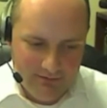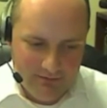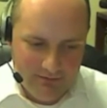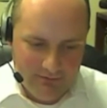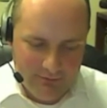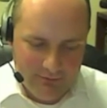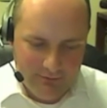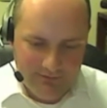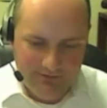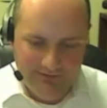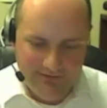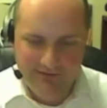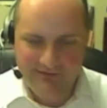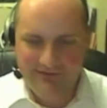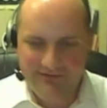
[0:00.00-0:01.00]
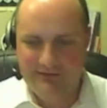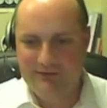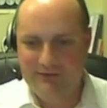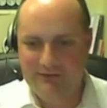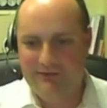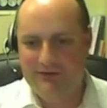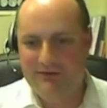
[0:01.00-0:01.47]
so like I said,
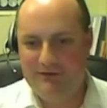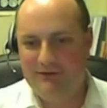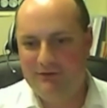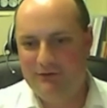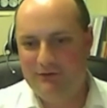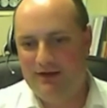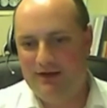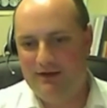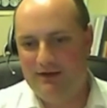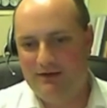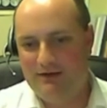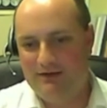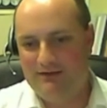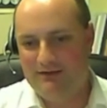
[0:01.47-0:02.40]
you you do radar